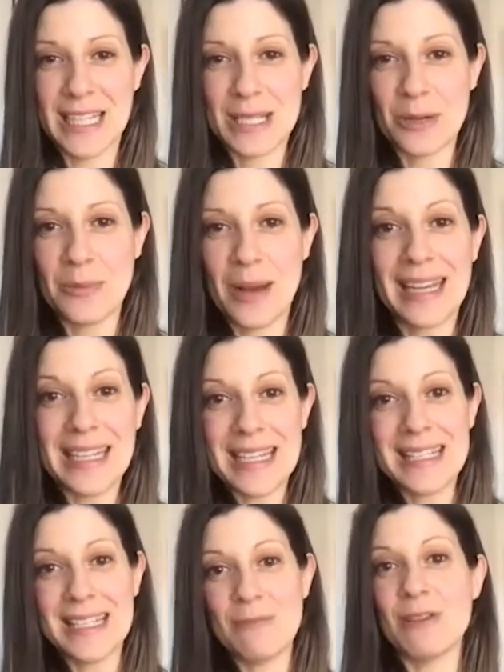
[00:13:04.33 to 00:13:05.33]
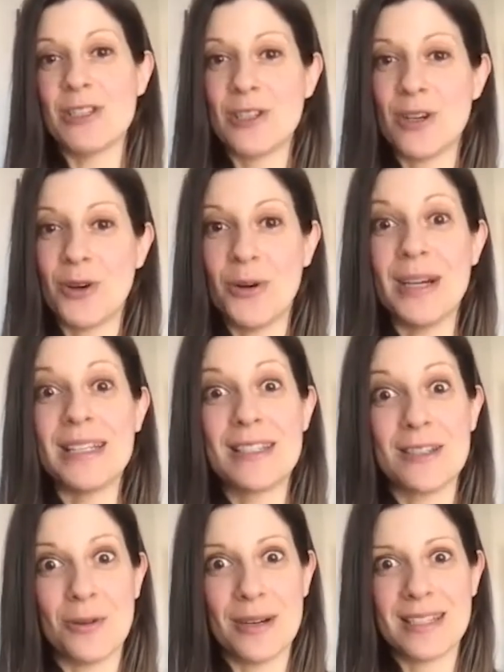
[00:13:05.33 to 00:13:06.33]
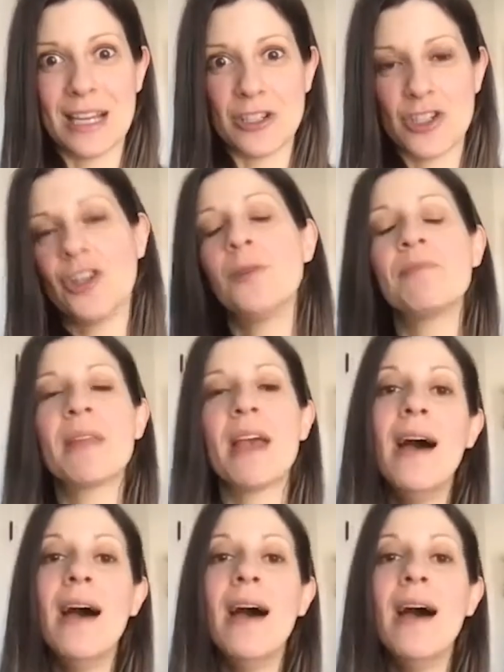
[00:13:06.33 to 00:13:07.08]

So magnesium is so essential.